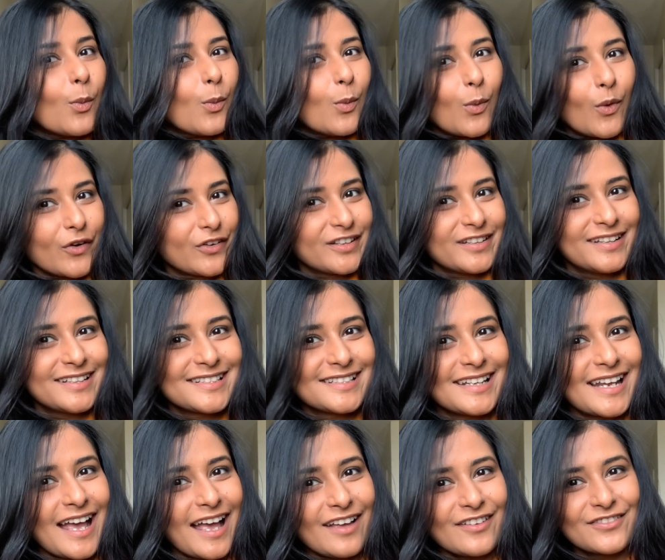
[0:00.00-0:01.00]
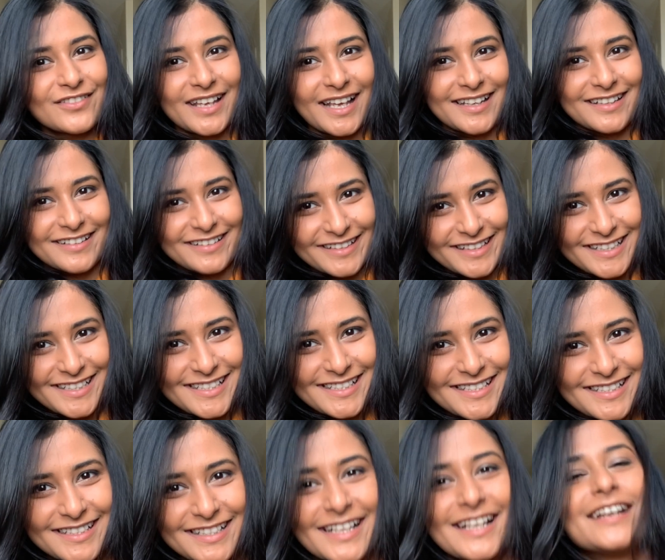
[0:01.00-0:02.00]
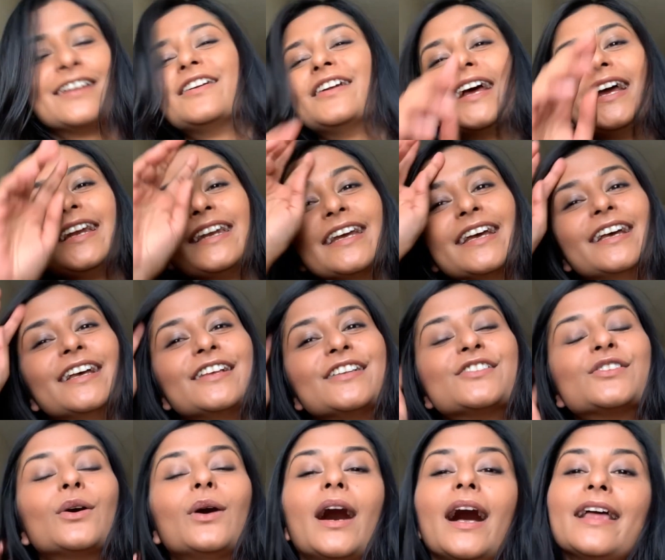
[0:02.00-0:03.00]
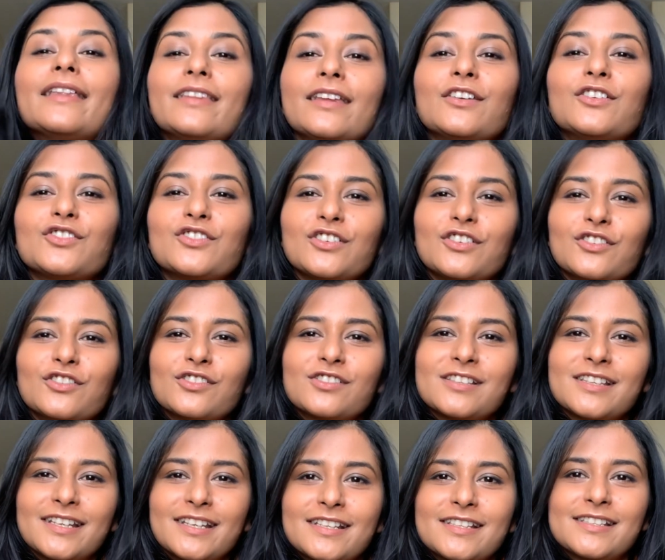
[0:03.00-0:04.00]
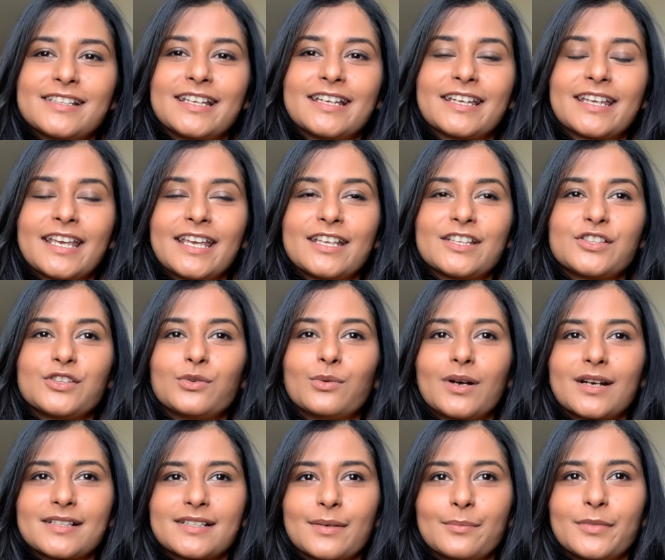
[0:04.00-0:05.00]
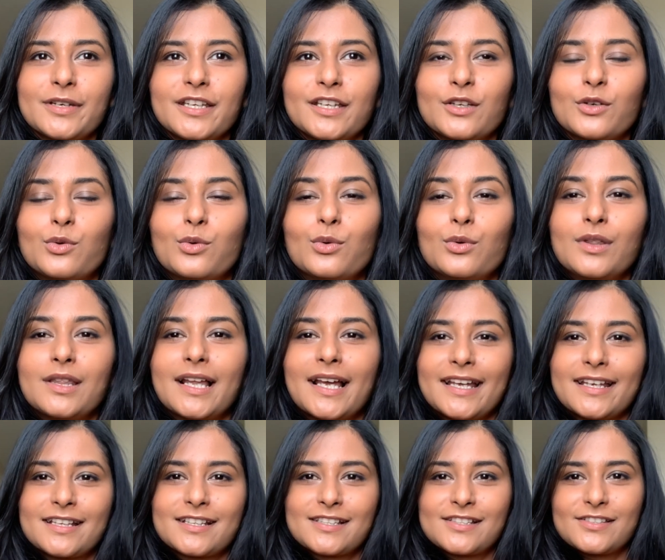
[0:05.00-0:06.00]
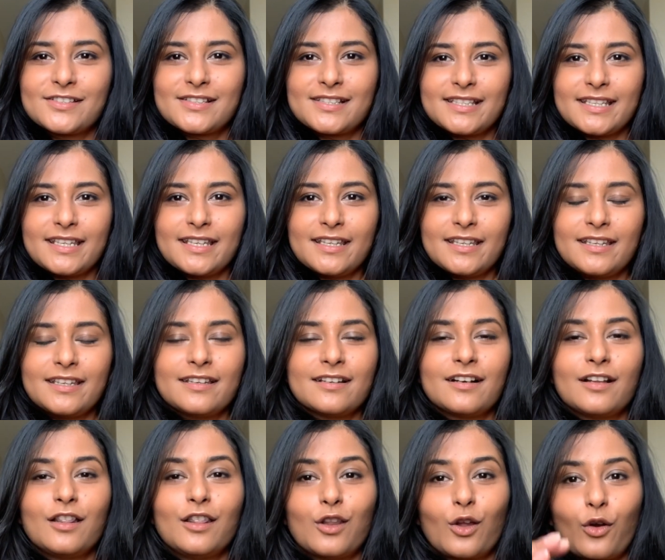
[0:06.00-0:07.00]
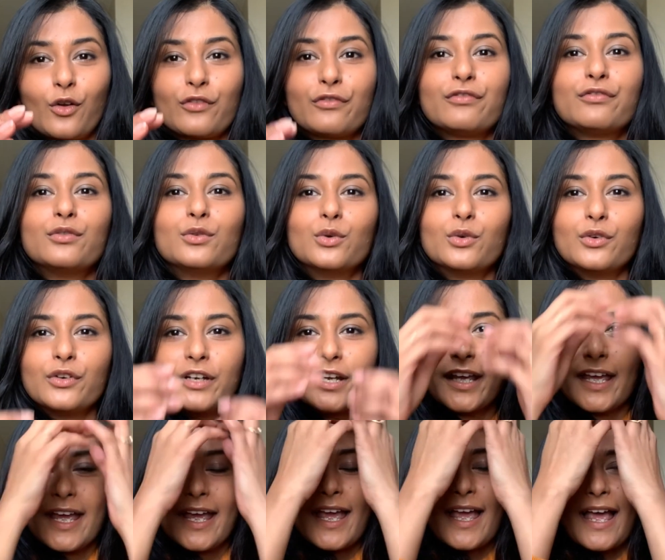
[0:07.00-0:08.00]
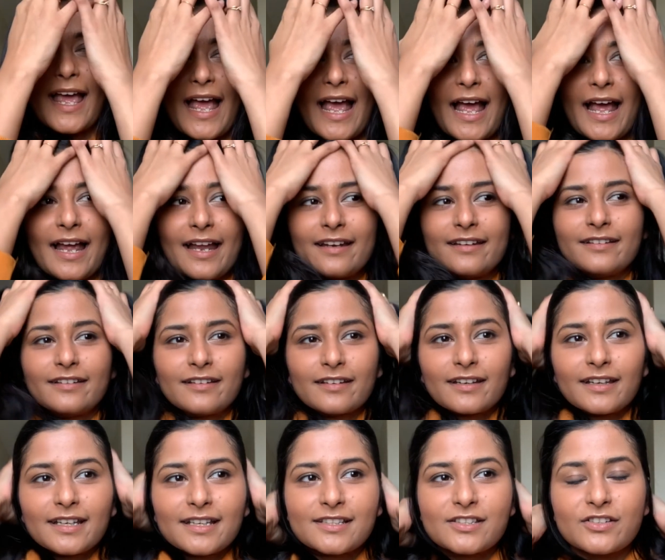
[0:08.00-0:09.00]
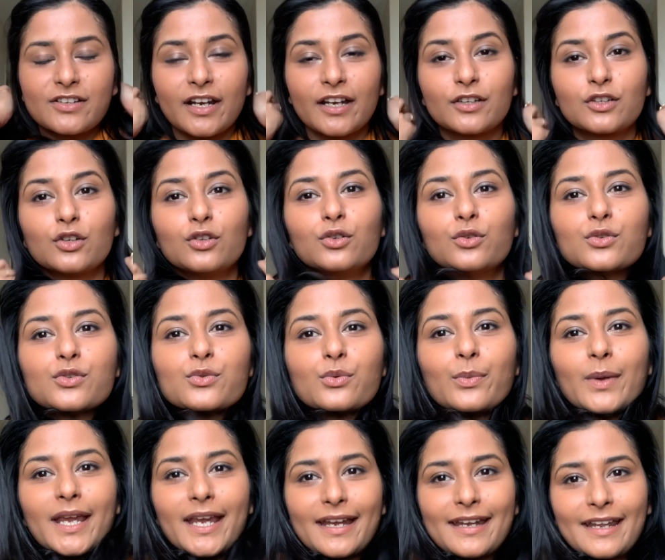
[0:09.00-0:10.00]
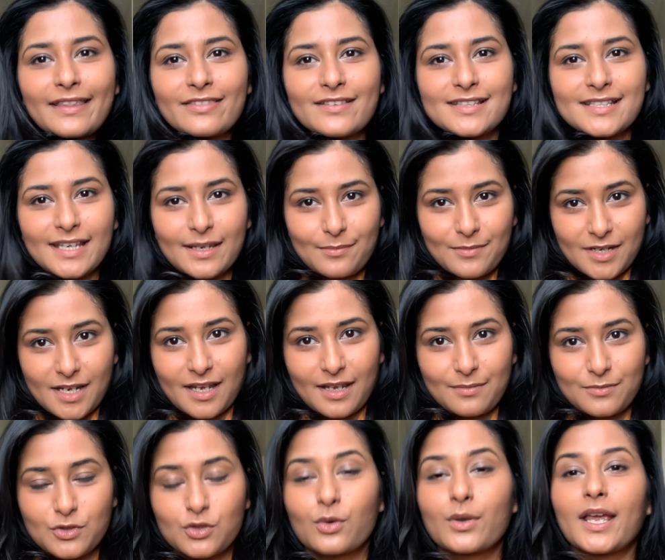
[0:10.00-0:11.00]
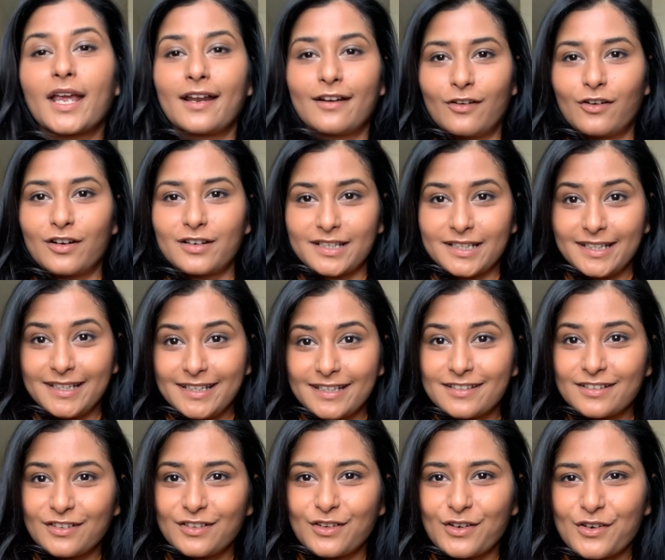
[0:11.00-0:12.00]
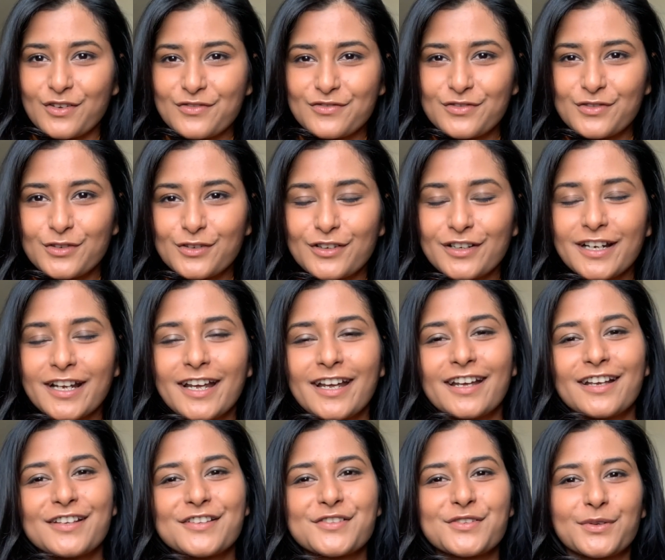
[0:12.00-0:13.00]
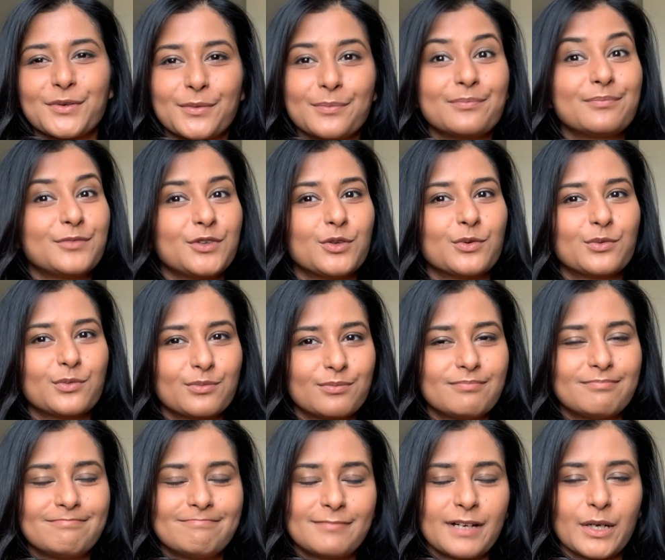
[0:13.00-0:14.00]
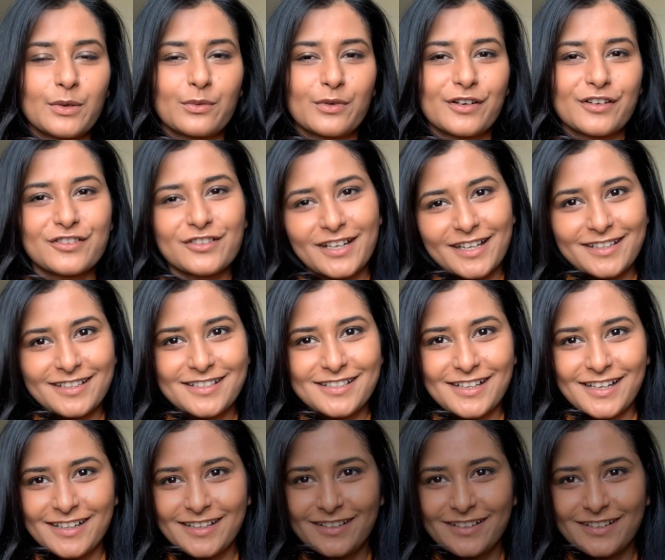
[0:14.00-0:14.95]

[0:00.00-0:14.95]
Water doesn't have calories, right? So I think you should use this in case you are somebody who likes to see a lot of food and is trying to lose weight at the same time, so cannot eat a lot of food. So you might want to try this out.